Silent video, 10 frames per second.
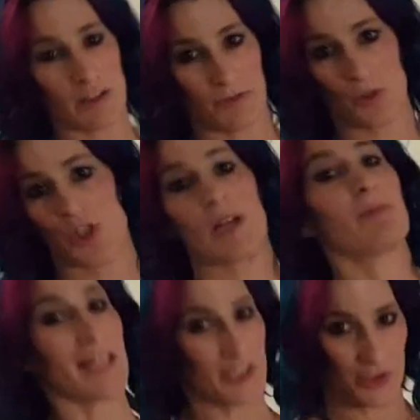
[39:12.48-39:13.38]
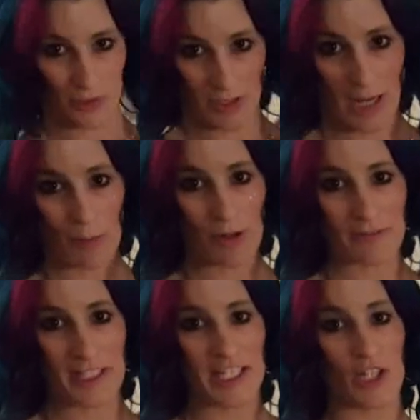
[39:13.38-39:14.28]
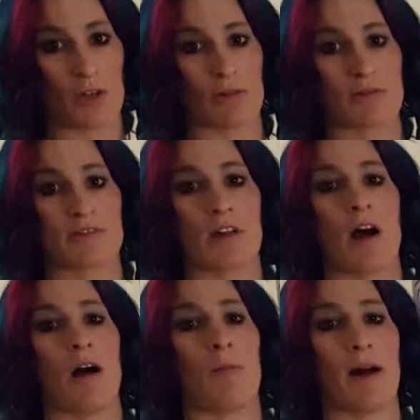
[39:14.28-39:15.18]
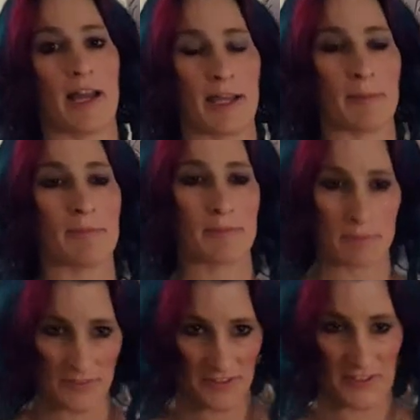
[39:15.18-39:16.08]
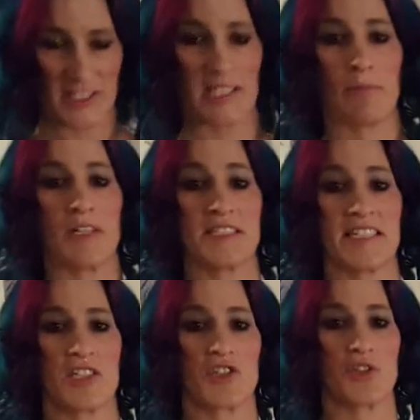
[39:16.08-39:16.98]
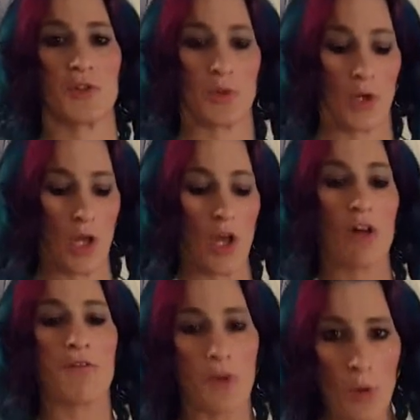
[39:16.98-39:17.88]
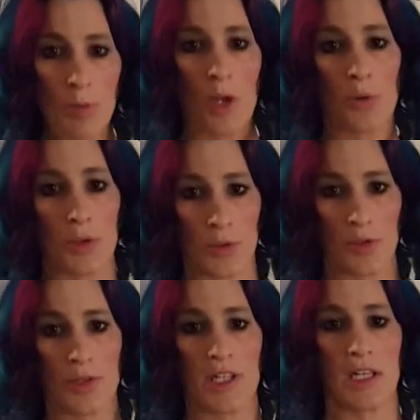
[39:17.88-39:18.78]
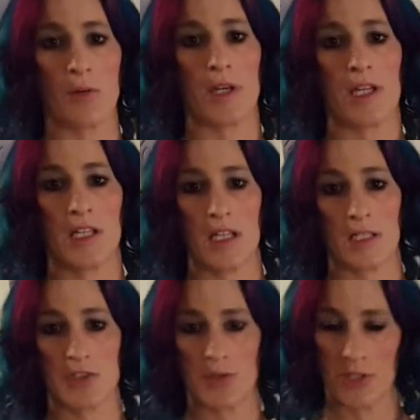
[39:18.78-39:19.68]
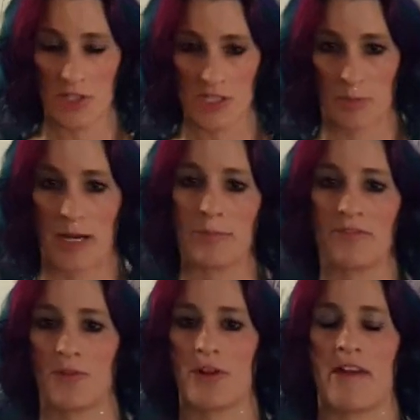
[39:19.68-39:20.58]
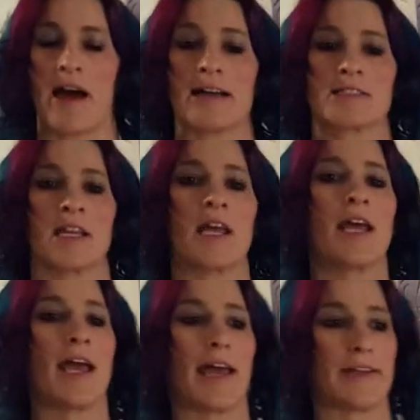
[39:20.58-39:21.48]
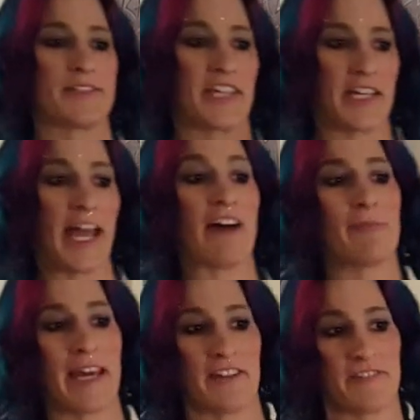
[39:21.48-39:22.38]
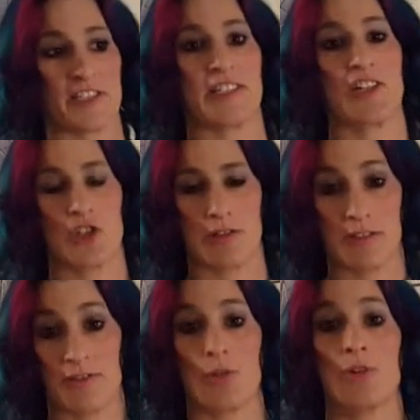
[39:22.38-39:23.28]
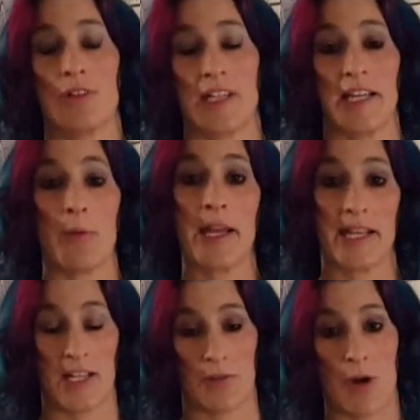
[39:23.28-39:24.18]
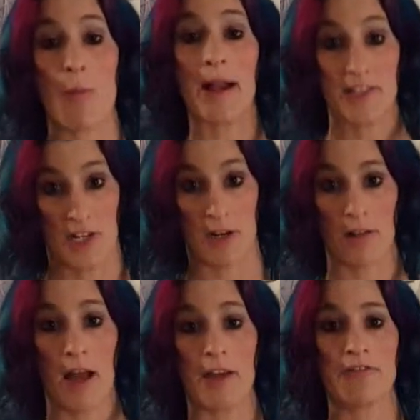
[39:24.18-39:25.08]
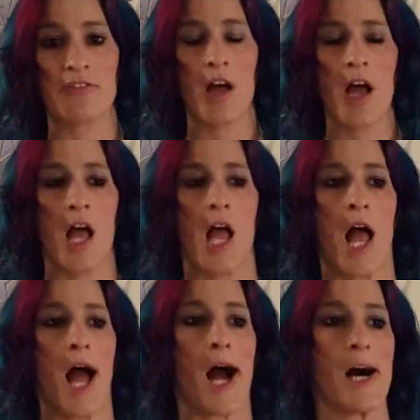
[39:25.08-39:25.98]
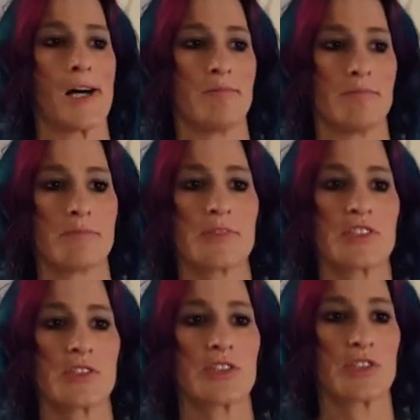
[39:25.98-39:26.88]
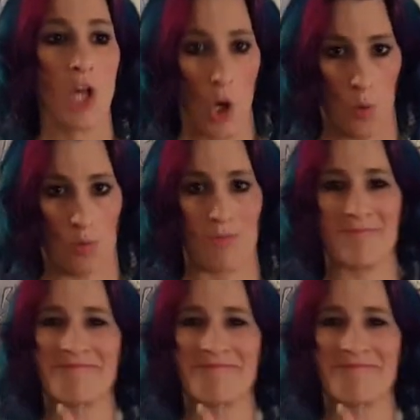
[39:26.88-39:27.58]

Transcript: in the future. I plan to do a lot more videos. I'm 15 months into full-blown Kundalini awakening, 2 years prep before that, and did have manifestations of Kundalini awakening throughout my entire life. So